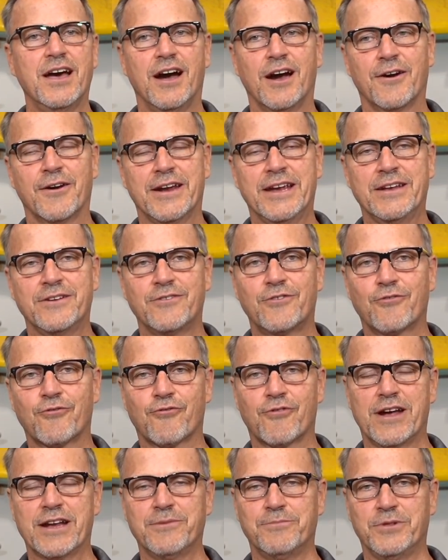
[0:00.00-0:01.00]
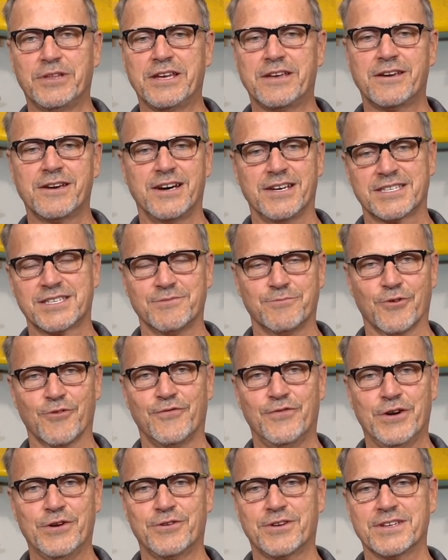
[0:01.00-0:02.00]
are incredibly customer
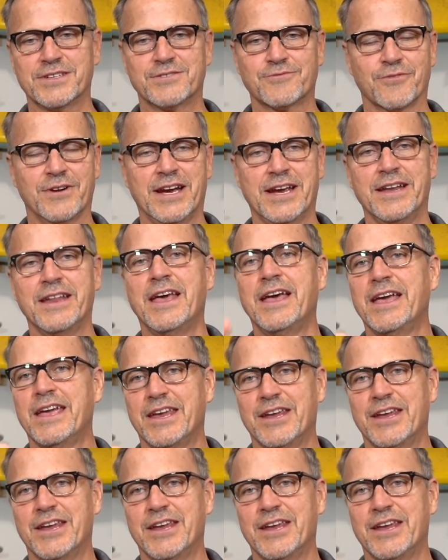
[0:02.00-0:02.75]
focused, right?